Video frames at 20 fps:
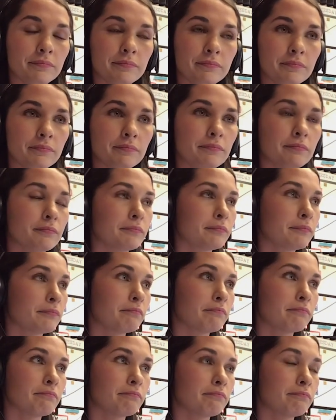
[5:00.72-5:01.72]

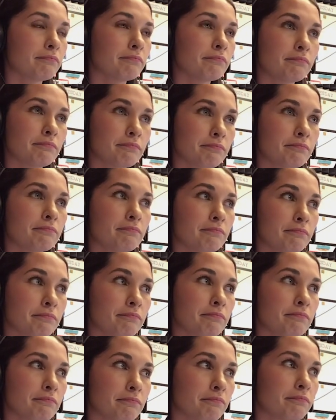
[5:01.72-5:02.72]

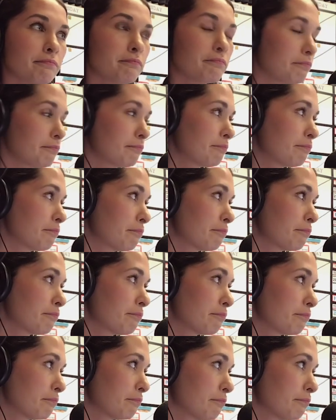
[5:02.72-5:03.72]

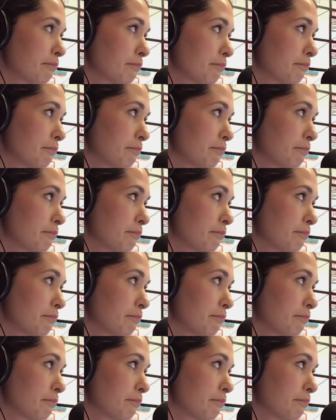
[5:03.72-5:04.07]
(silent)